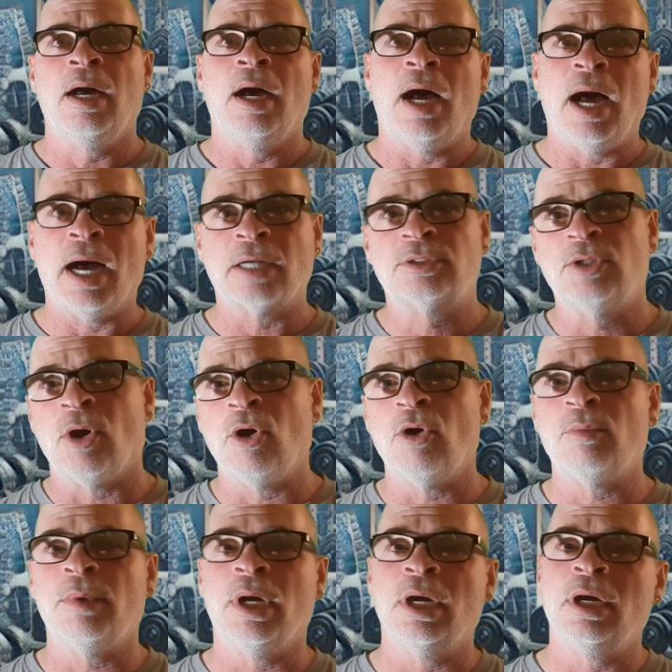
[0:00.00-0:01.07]

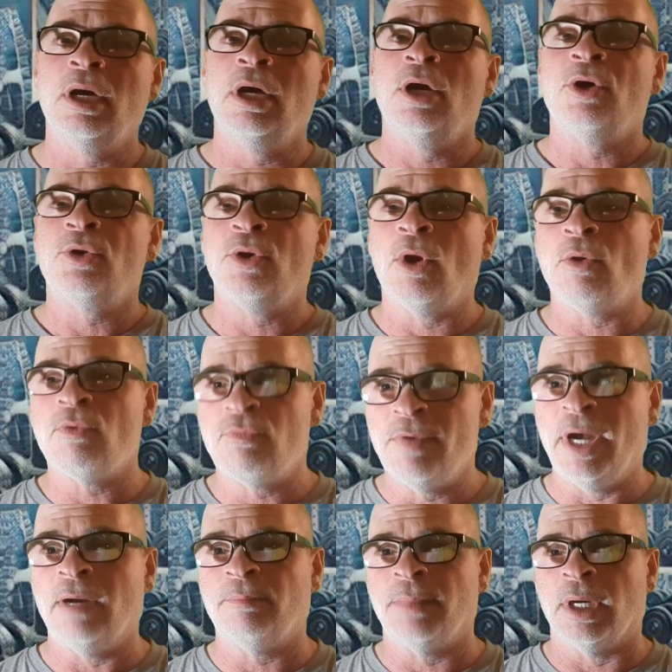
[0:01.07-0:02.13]
October,
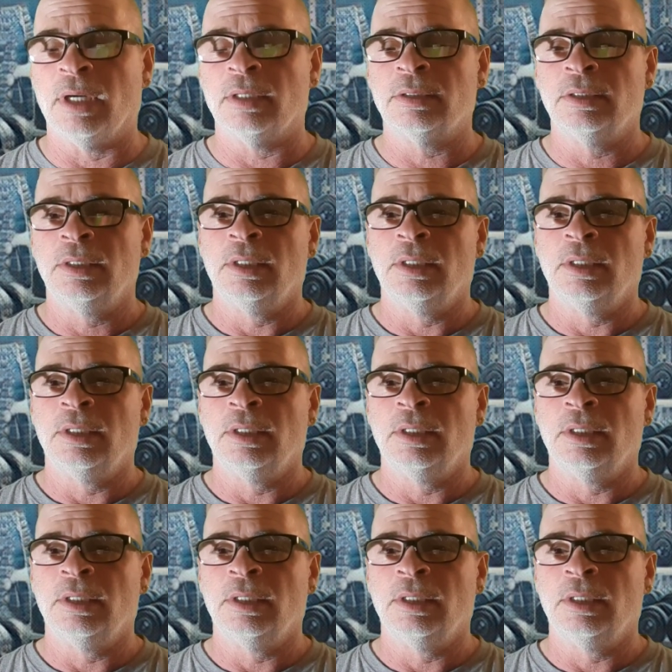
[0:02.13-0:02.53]
November.